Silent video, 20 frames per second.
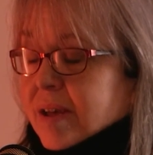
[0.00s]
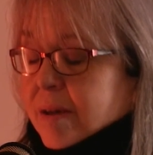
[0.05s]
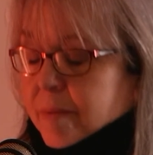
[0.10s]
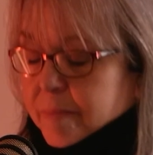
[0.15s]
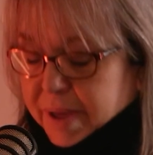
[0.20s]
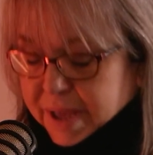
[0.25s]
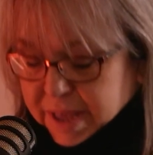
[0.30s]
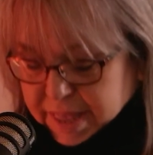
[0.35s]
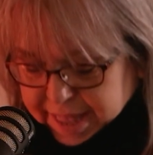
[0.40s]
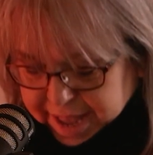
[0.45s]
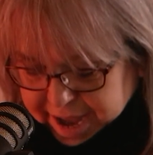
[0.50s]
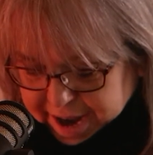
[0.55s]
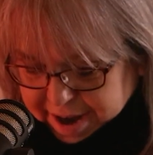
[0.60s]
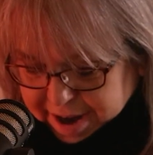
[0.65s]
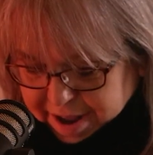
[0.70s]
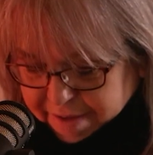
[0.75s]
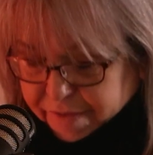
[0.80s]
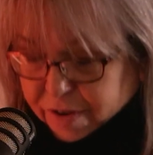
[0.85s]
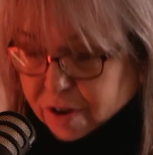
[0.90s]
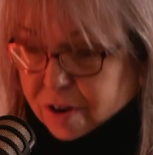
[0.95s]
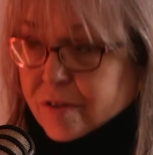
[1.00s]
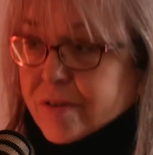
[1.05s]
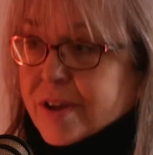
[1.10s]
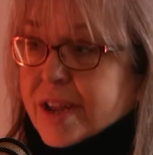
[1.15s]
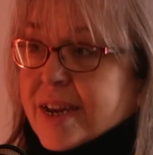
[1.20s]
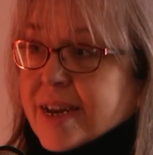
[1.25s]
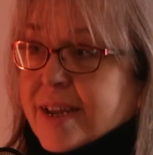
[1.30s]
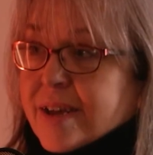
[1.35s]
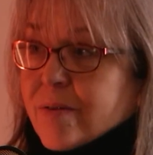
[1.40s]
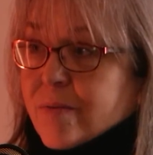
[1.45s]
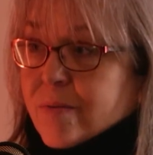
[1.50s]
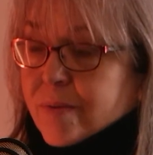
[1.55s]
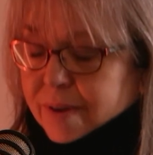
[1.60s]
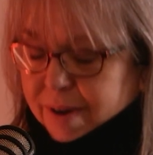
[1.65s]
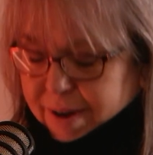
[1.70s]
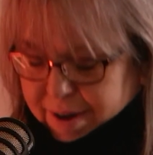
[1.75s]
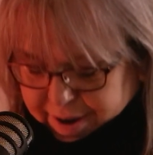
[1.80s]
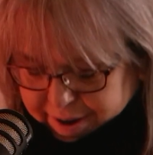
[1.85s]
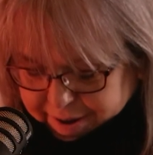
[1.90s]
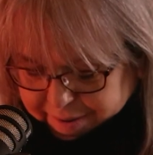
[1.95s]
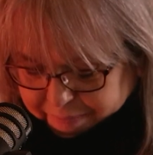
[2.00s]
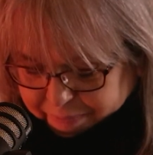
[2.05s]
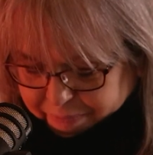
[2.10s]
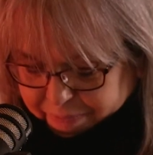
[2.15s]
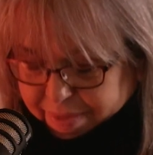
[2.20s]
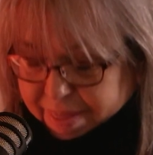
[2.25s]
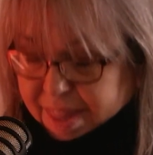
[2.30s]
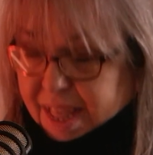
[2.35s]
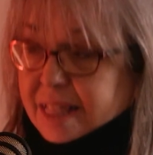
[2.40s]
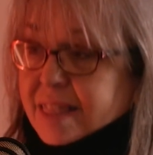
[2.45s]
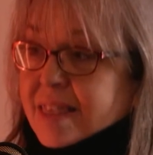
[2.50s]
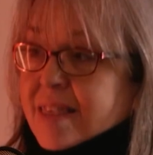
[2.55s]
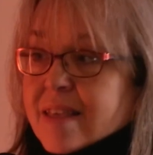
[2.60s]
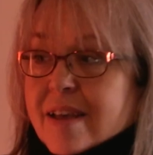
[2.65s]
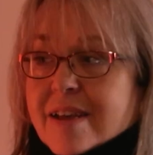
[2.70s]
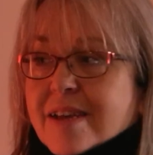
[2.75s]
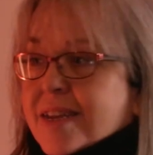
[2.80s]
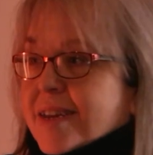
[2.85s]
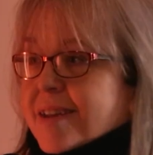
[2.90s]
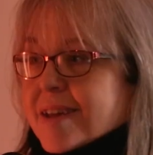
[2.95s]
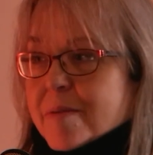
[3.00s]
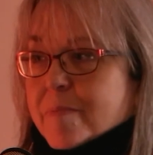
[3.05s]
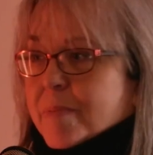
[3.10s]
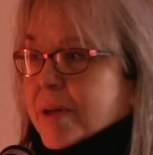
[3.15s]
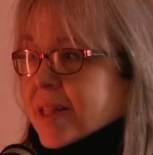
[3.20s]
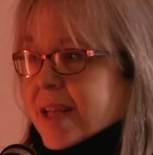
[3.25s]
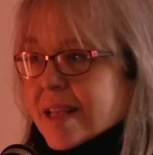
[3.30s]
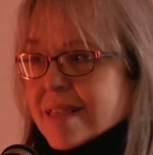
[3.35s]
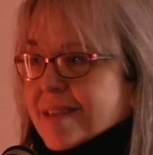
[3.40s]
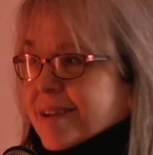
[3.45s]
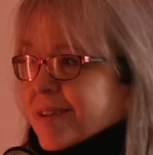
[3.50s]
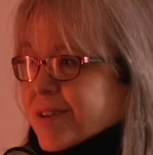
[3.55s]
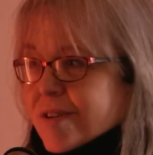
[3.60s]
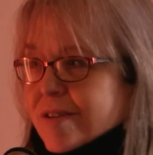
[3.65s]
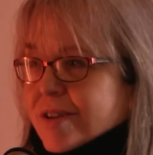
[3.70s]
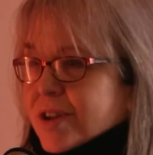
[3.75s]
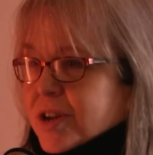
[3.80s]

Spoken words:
Because then if you're looking down, that's sight typing, that's not touch